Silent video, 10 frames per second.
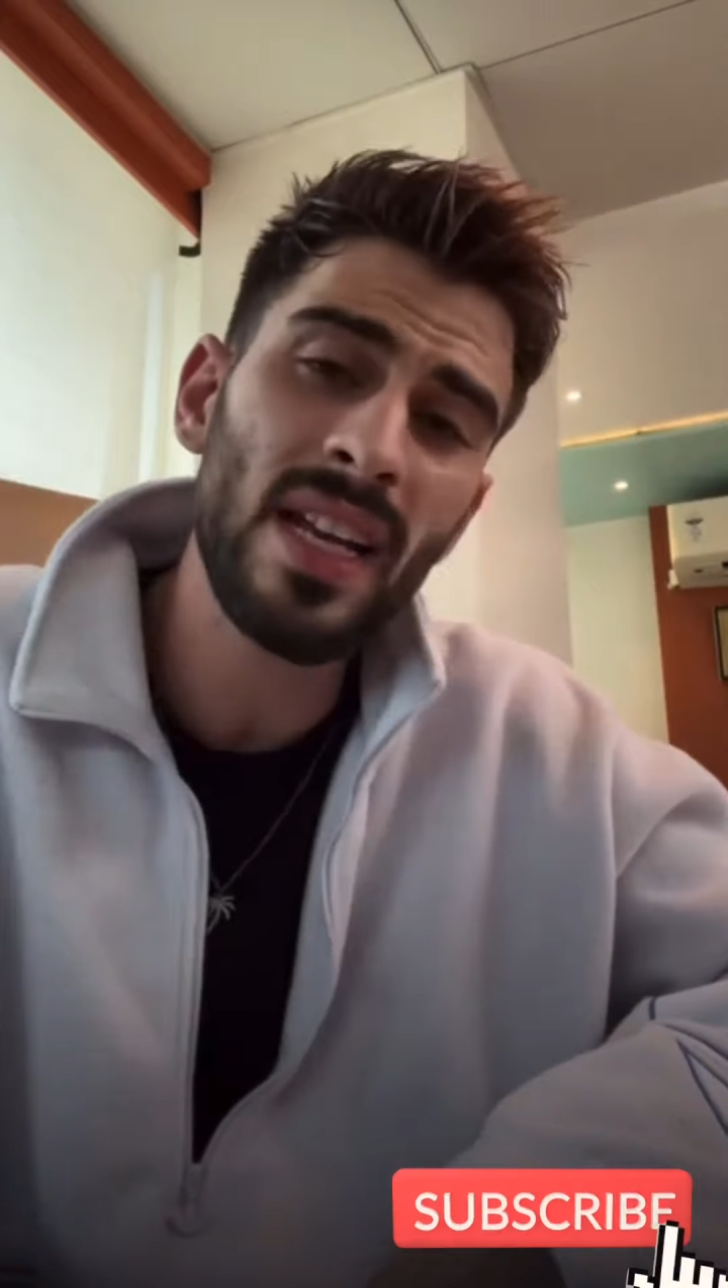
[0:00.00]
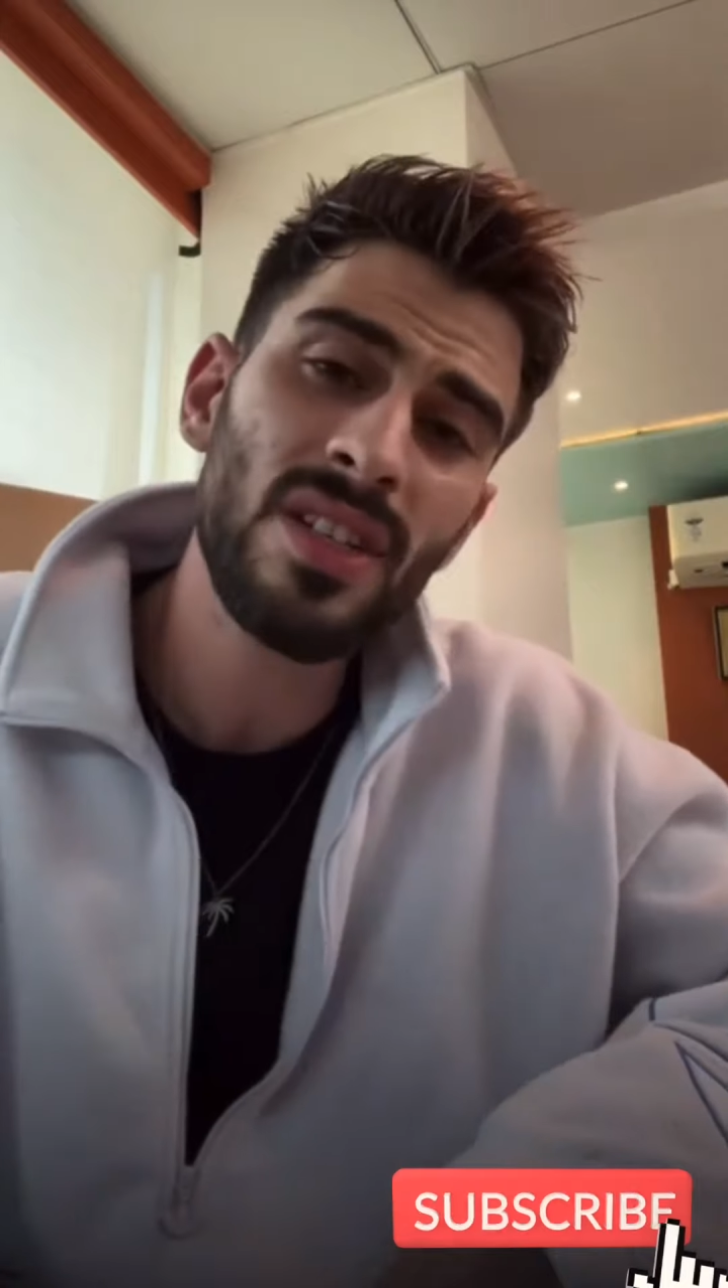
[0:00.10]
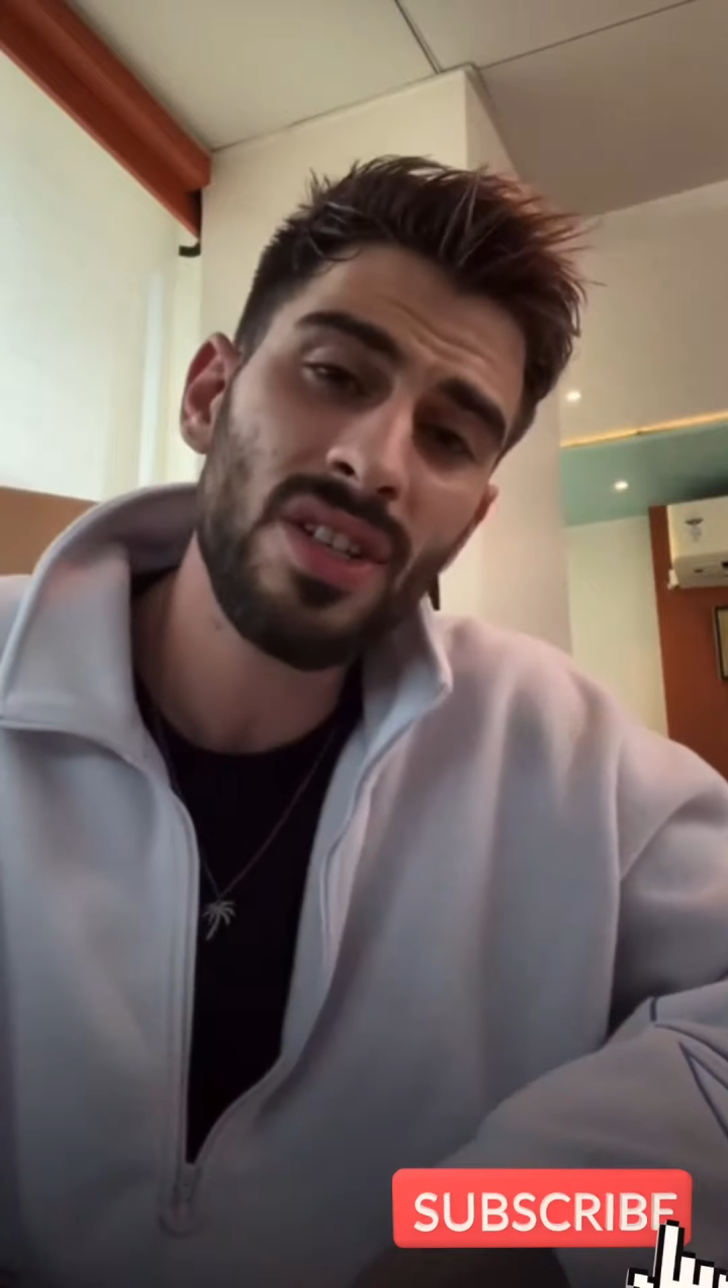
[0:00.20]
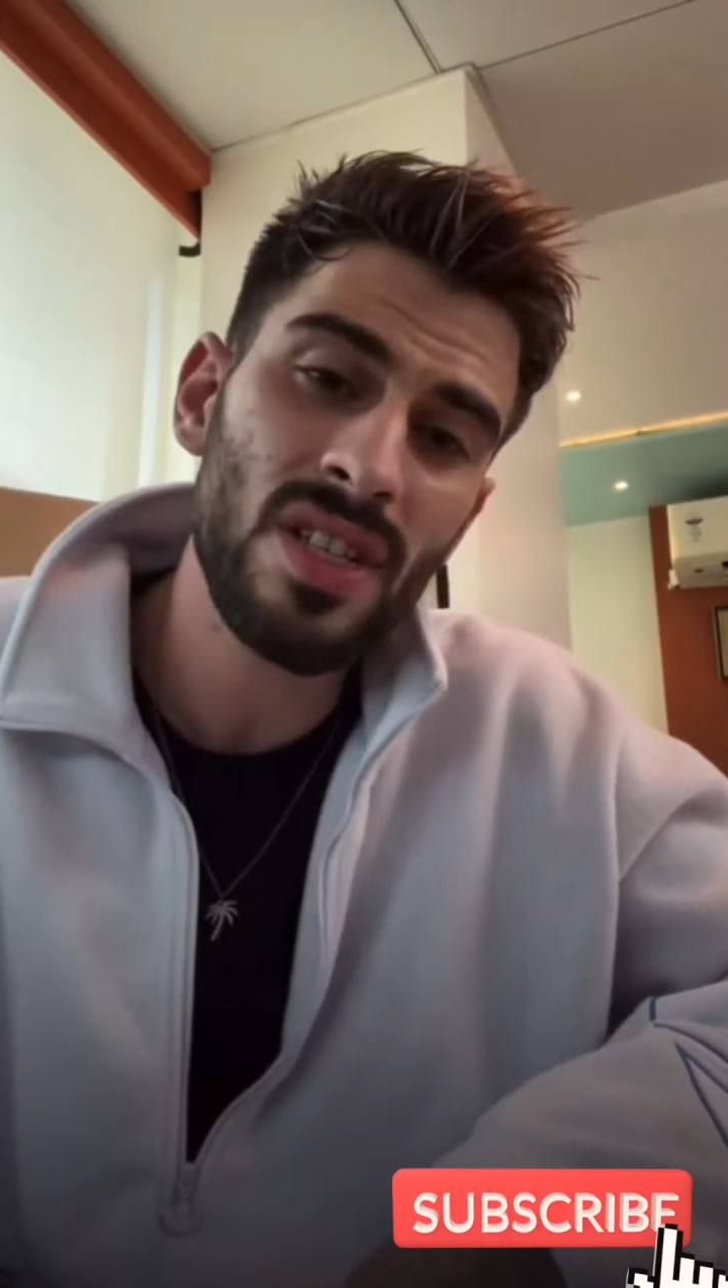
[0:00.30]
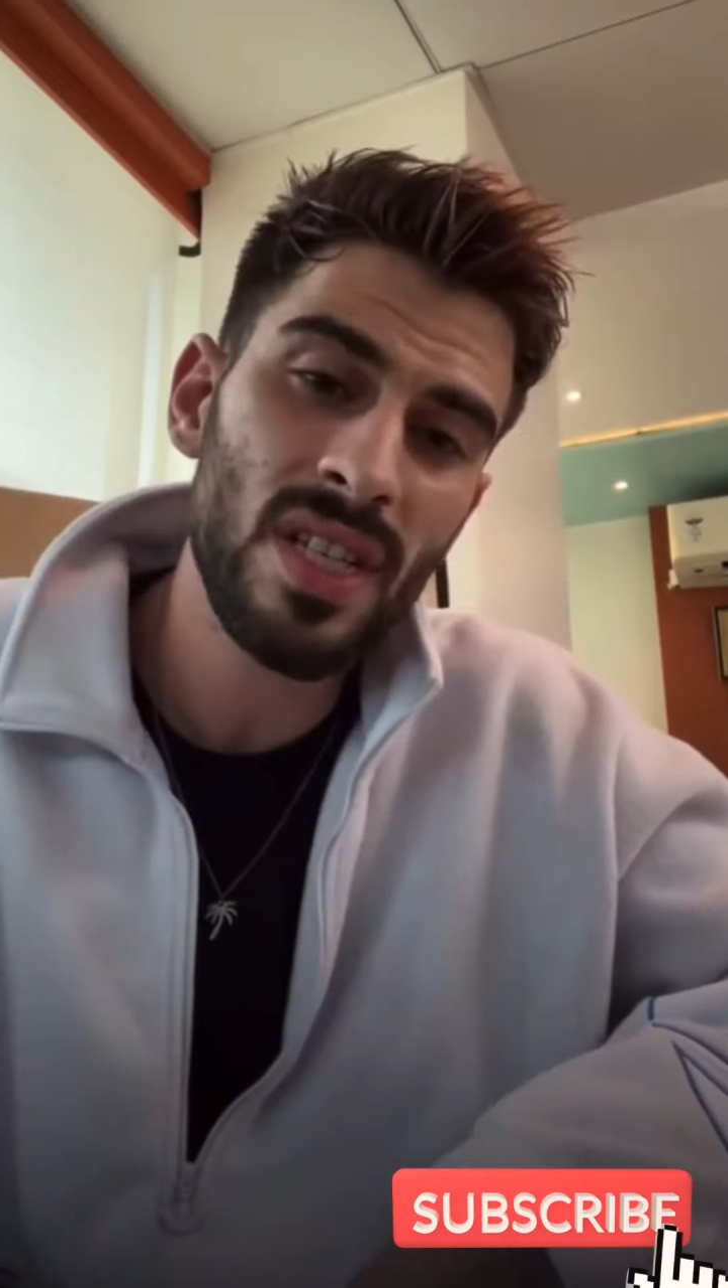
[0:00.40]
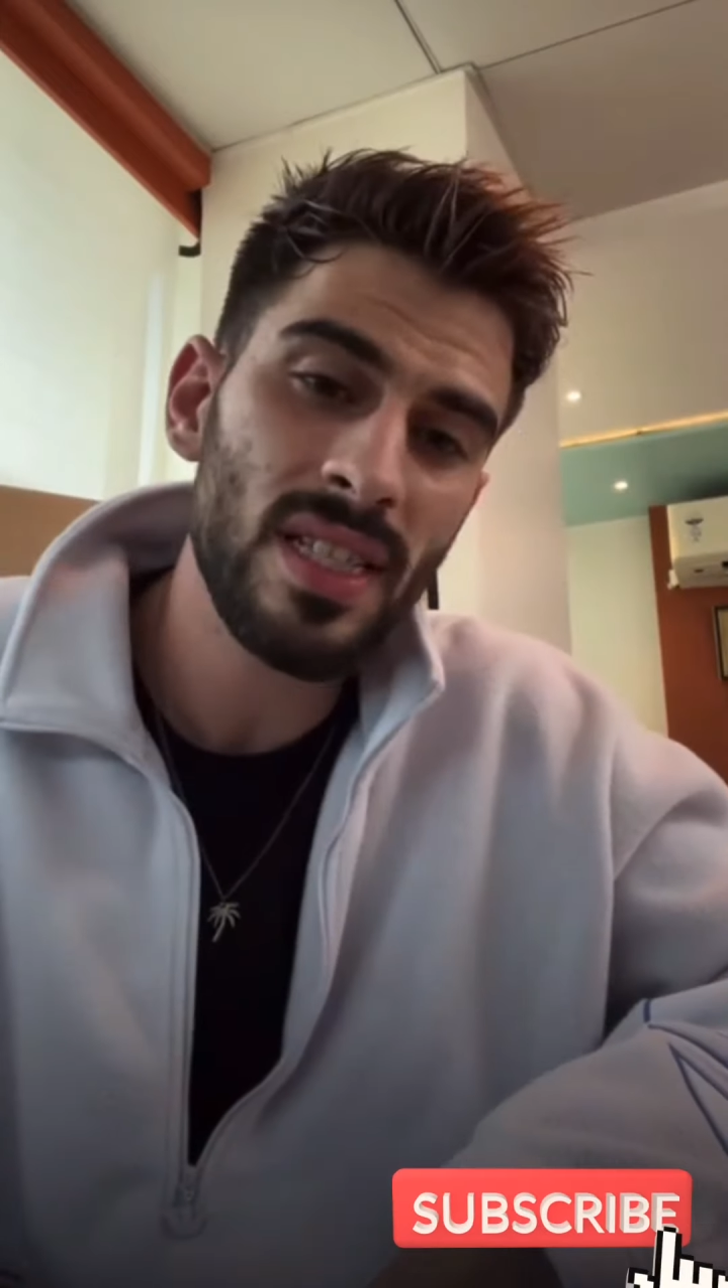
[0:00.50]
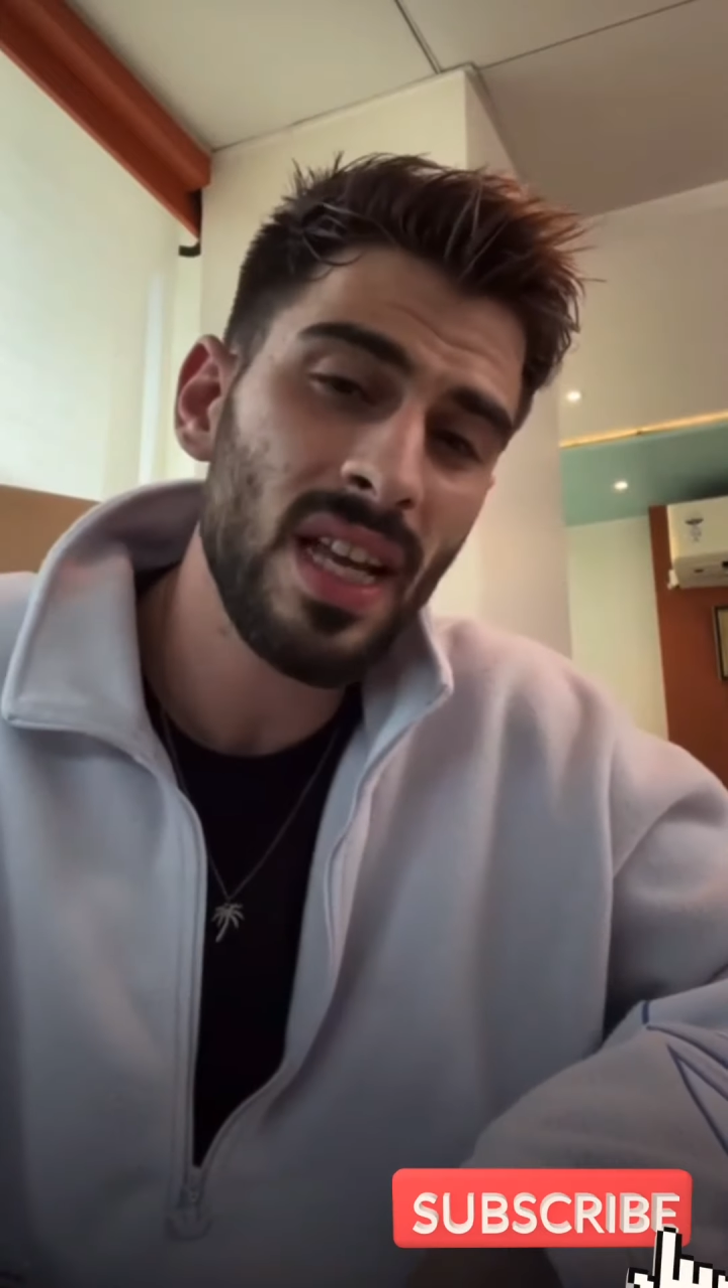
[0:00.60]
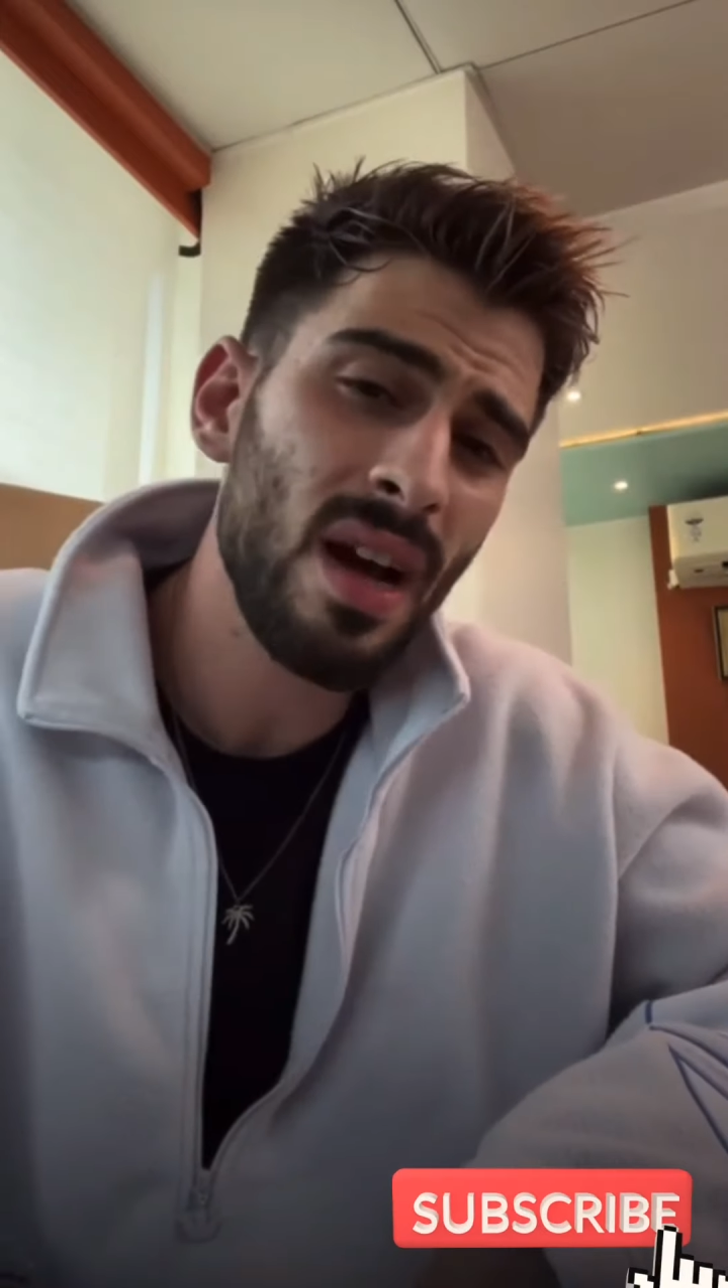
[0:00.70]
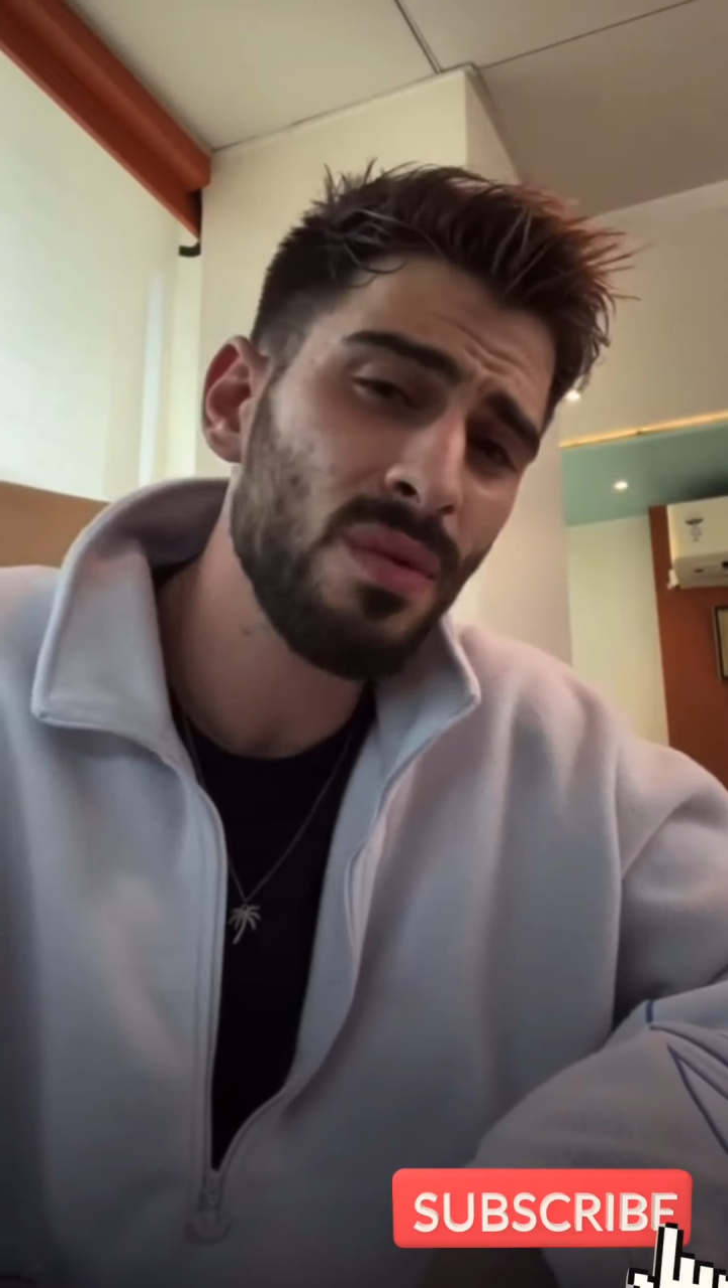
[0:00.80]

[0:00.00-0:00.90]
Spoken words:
And then she says that